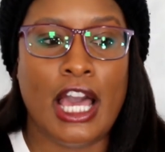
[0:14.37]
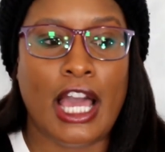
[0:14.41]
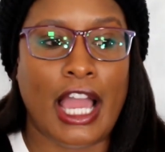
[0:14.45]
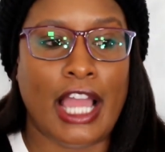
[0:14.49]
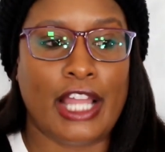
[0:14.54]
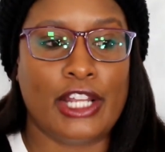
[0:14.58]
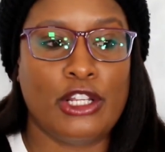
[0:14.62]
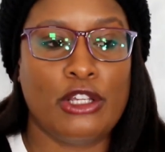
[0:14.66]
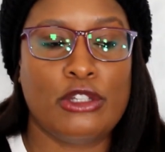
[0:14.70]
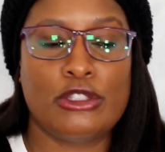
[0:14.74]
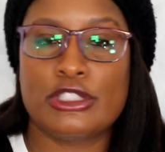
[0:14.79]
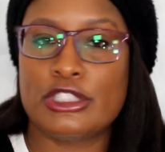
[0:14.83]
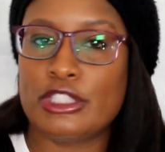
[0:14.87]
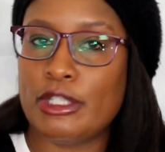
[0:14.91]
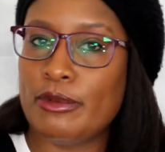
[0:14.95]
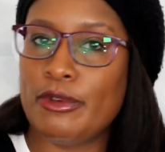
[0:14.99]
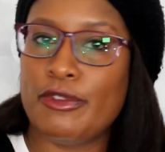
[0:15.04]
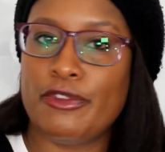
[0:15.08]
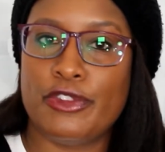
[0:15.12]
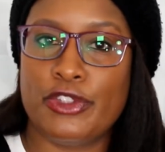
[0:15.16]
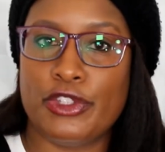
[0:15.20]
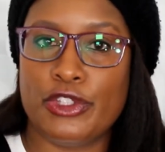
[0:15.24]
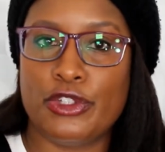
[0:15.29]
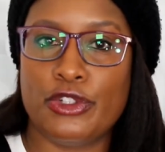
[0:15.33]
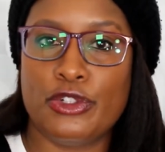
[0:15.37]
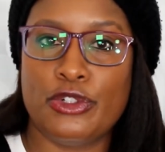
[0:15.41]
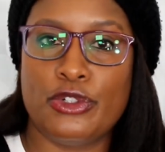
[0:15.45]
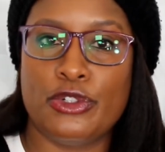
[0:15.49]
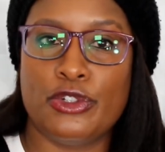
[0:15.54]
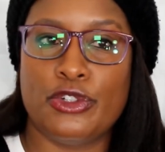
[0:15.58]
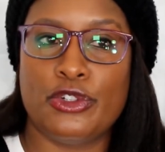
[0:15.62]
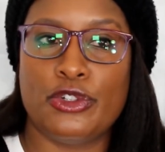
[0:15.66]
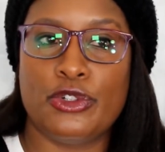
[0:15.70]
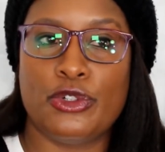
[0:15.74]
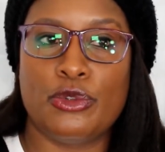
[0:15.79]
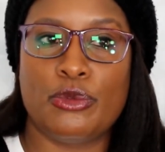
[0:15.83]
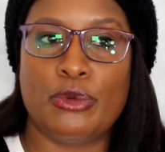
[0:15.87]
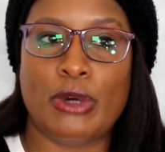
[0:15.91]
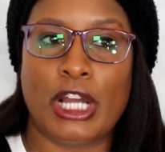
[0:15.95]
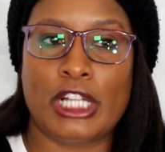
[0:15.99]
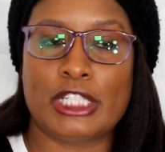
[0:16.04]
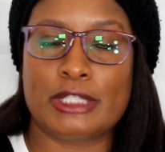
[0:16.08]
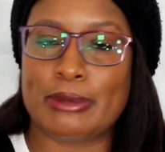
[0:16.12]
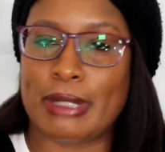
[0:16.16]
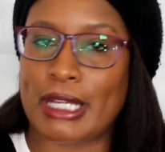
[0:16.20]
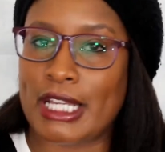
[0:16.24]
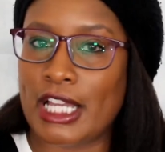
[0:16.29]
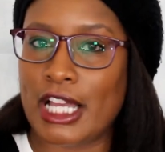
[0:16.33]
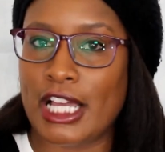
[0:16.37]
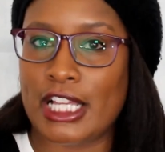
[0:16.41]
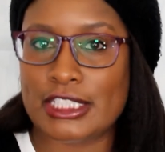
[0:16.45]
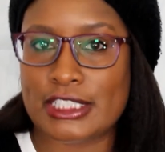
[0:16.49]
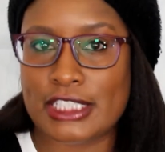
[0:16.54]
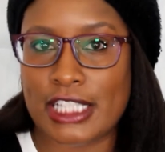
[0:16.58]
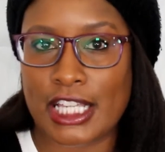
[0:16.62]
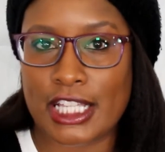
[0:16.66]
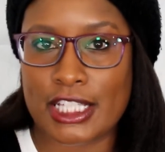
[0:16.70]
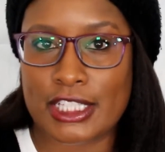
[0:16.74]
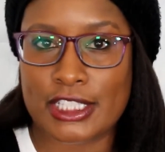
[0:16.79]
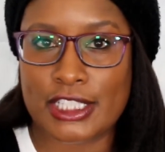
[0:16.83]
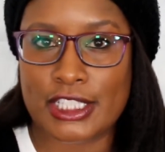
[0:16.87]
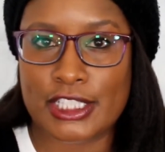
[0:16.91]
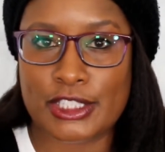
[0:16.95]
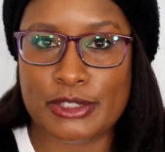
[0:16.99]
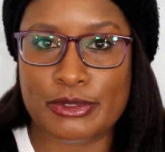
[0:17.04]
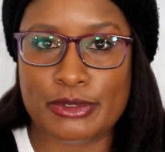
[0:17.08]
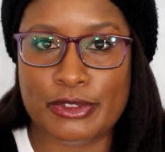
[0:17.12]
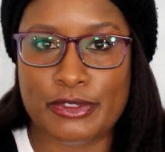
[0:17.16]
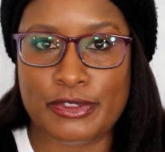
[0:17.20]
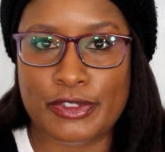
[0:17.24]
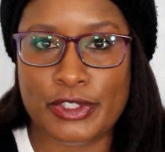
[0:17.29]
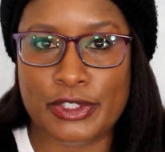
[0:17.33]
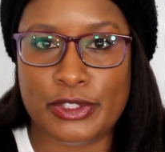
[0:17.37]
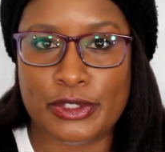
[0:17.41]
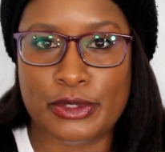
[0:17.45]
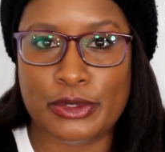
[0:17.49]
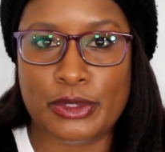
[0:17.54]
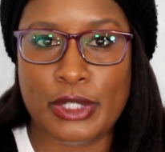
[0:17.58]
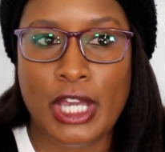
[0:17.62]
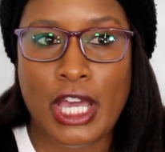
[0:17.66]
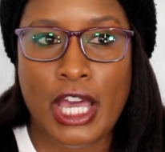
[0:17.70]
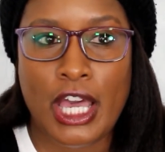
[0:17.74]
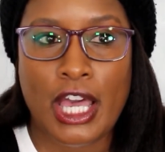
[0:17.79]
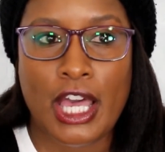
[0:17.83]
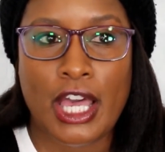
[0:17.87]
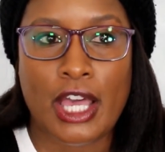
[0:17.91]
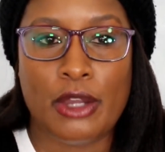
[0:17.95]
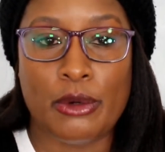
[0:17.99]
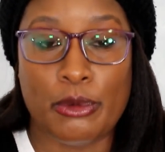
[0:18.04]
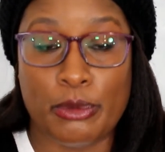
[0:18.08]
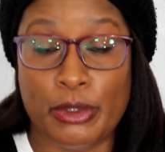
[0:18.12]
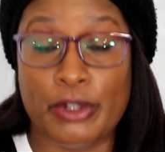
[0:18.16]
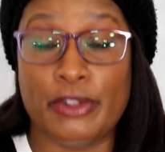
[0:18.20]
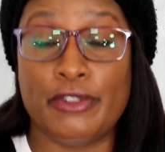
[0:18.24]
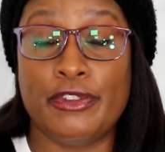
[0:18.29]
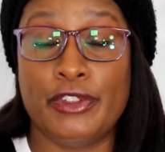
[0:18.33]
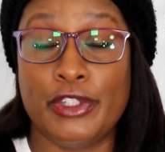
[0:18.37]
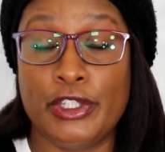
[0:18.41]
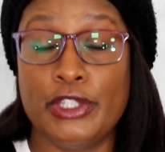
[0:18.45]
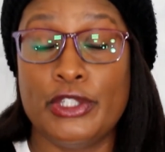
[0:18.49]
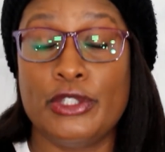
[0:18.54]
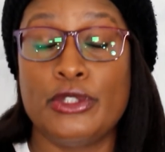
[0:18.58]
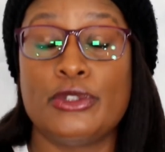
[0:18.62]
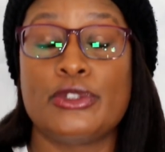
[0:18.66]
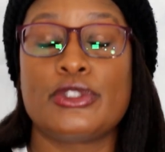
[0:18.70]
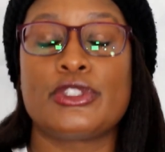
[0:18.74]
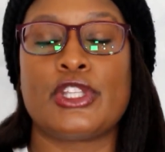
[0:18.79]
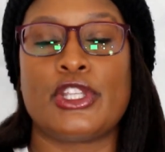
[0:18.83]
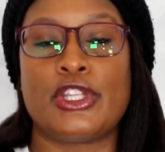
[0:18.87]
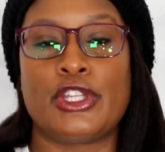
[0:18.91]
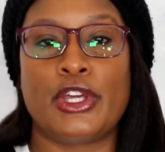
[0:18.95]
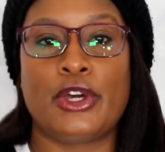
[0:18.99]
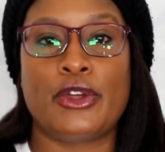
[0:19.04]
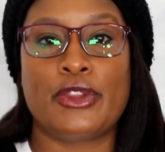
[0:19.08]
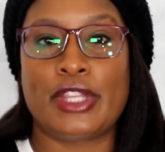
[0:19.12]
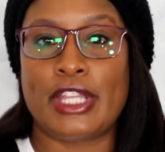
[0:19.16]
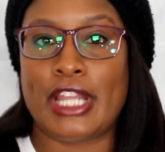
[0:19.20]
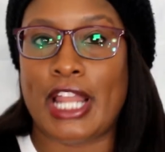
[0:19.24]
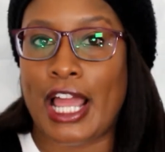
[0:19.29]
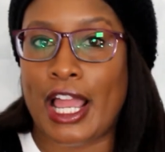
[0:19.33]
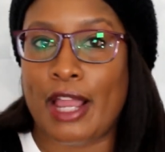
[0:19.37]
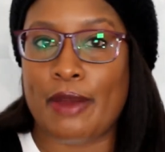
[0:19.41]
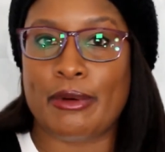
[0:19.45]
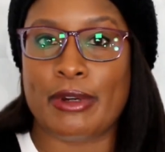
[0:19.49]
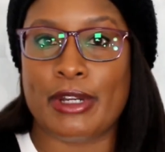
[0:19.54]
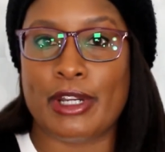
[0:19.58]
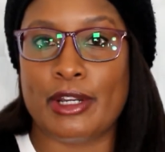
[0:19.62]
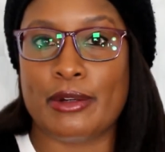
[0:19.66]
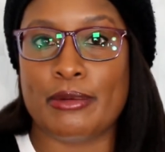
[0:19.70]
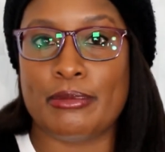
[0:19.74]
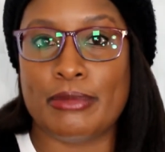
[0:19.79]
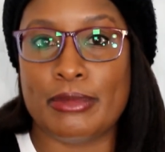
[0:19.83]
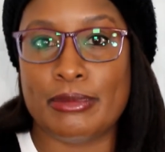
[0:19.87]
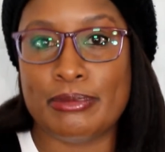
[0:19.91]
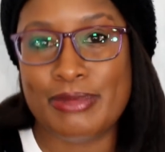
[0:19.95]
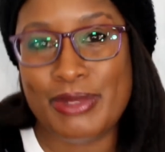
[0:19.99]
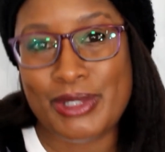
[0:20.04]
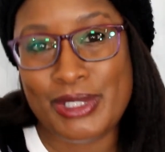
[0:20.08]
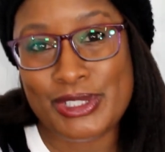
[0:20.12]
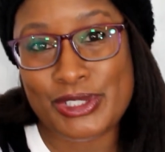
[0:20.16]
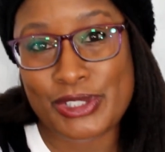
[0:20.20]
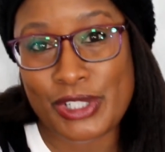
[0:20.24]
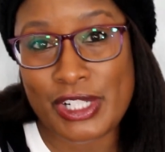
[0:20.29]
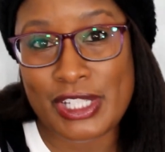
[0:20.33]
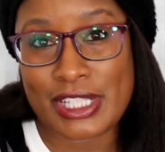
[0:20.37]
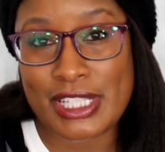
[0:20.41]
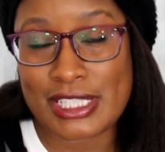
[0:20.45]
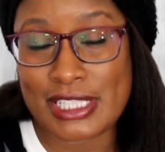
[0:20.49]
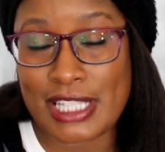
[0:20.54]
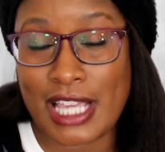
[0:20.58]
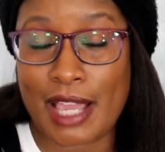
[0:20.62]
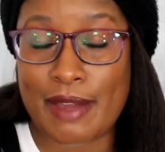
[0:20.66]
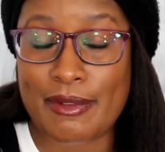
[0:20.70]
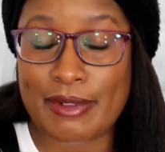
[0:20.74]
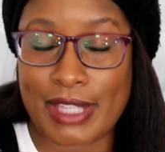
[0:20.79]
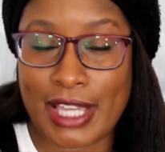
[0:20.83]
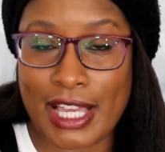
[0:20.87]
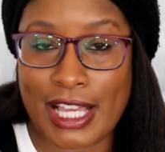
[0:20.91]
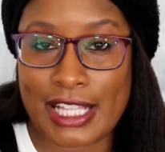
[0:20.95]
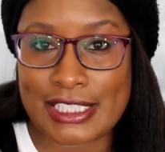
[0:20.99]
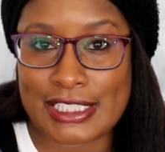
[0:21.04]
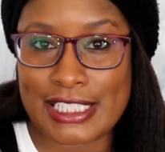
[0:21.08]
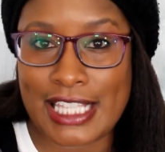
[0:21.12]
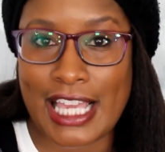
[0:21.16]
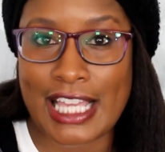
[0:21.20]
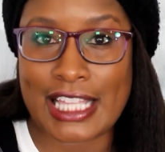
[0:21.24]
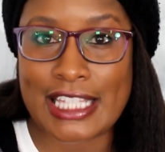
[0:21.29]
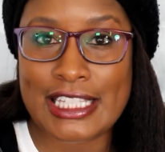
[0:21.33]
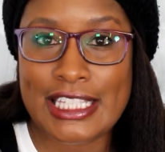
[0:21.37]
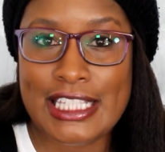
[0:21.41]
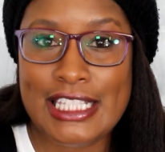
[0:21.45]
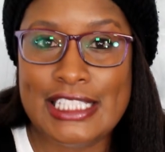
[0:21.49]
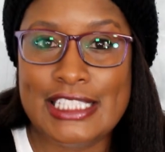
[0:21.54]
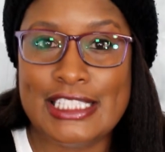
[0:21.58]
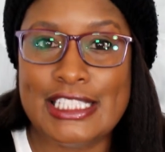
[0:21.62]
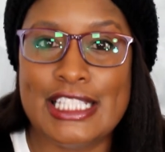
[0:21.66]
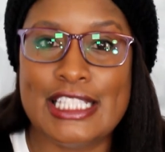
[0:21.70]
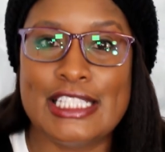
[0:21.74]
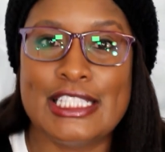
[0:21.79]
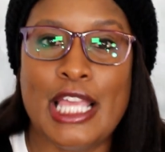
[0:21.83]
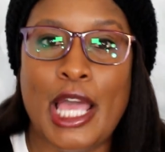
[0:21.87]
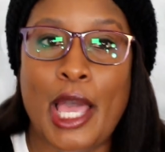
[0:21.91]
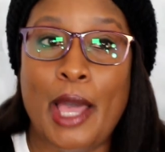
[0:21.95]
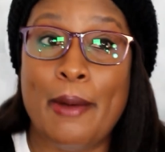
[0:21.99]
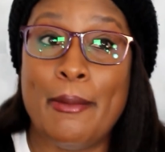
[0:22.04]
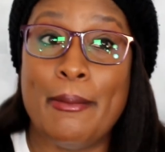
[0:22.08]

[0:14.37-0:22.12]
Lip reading: I know some of you who watch my contact lens reviews know that I wear majority of the time contact lenses,